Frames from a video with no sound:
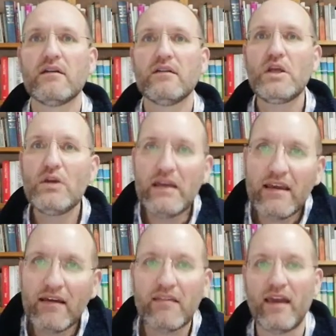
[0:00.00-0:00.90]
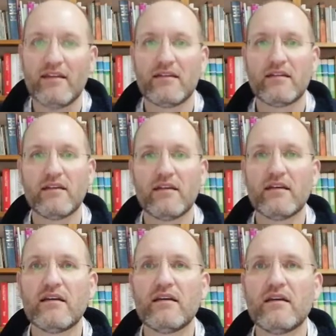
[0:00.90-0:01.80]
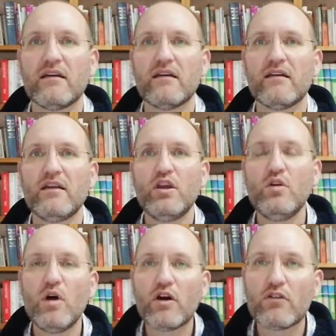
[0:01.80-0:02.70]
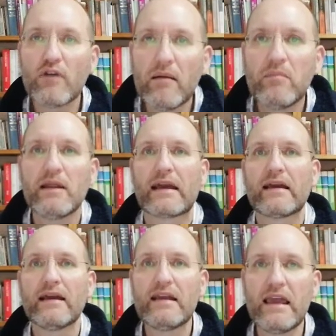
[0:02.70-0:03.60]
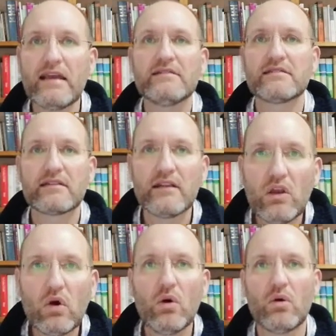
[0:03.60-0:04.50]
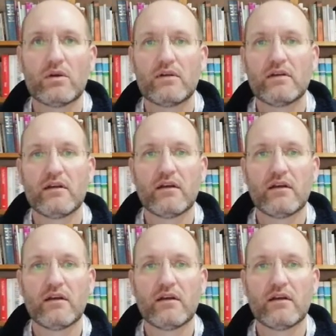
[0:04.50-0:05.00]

Do you hear that? You are grumbling against the Lord.